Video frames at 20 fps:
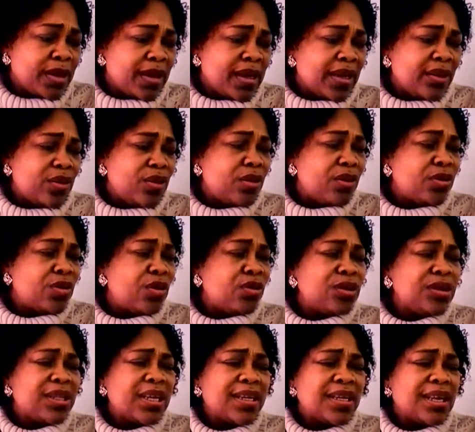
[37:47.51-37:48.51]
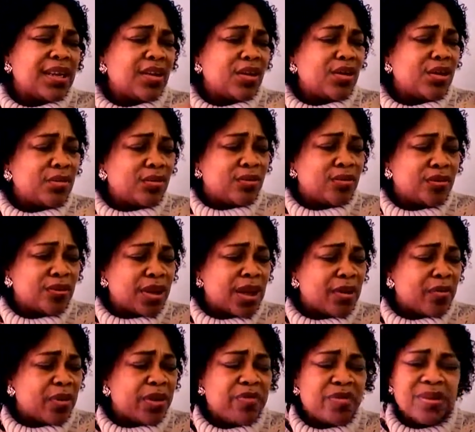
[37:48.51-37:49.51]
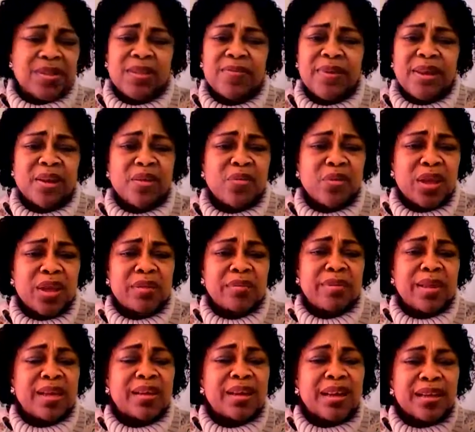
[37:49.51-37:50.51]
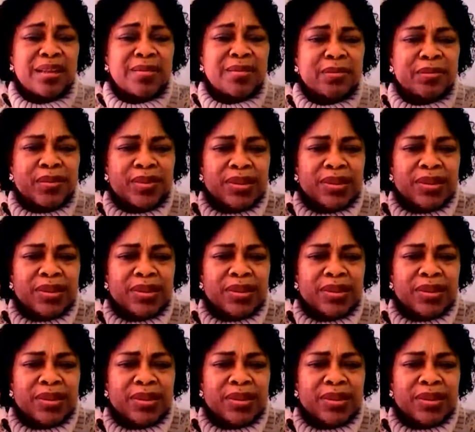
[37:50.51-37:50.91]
That no tender love can we receive anywhere than the